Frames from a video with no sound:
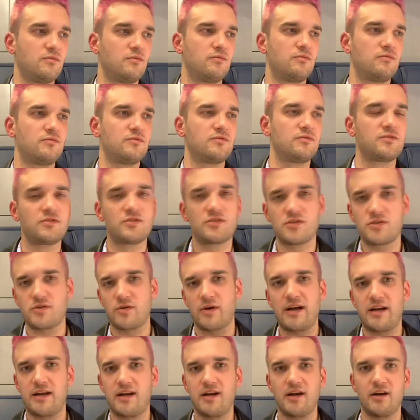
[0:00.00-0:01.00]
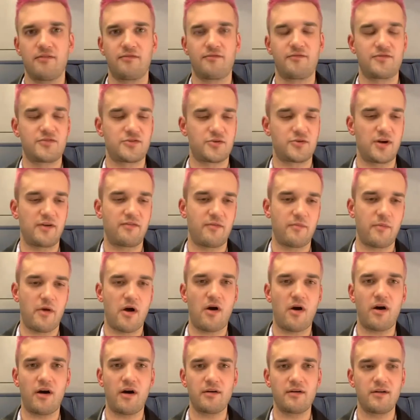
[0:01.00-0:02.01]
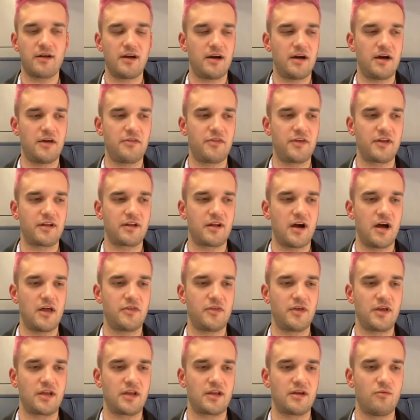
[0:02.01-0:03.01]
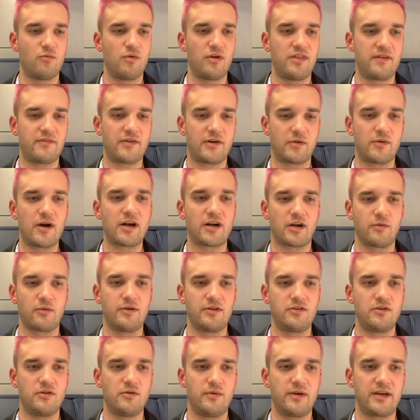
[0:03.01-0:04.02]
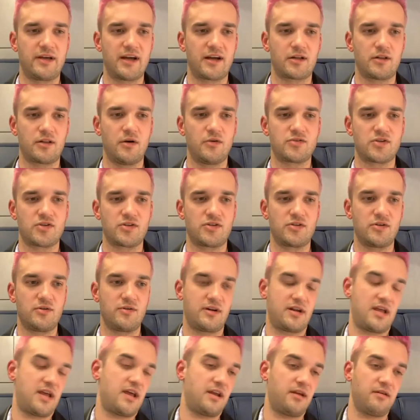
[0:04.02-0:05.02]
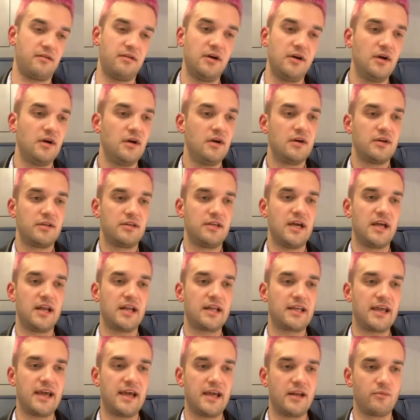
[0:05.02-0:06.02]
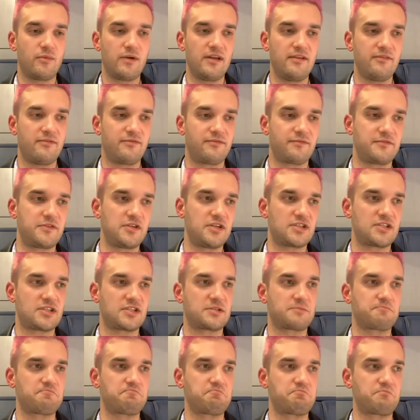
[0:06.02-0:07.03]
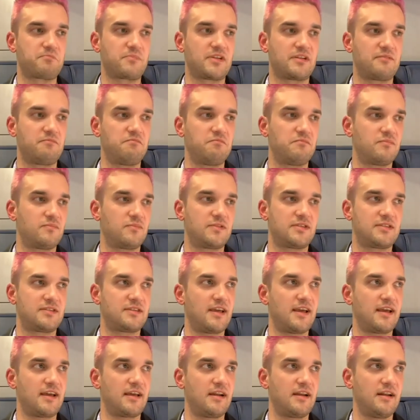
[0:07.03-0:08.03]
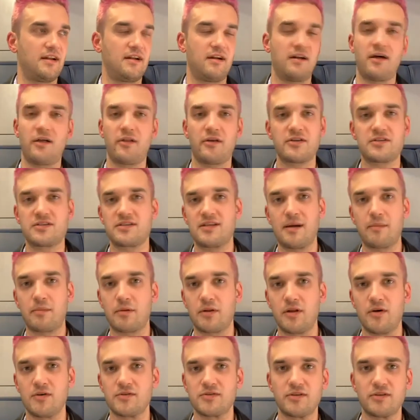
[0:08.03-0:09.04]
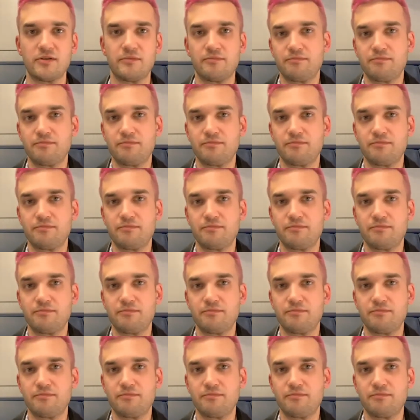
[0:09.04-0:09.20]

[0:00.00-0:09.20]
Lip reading: straight from the heart. I think with every record we do, we get closer to it. And yet again, we've just taken it another step closer.